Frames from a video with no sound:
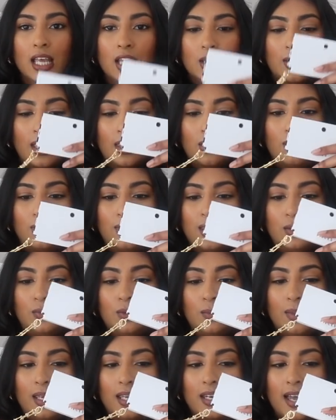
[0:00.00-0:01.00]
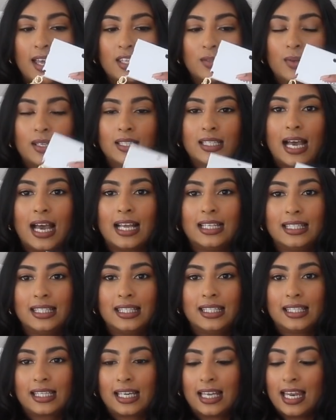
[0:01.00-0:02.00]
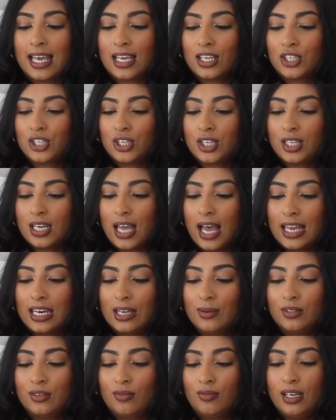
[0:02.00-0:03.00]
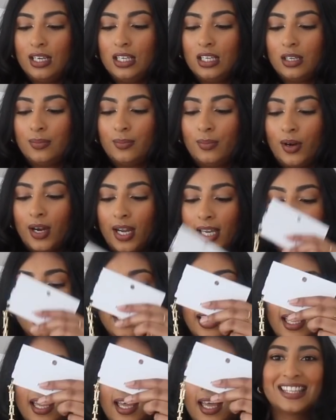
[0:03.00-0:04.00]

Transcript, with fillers: So I thought this would be a nice one to add to this collection. And it was a really good price.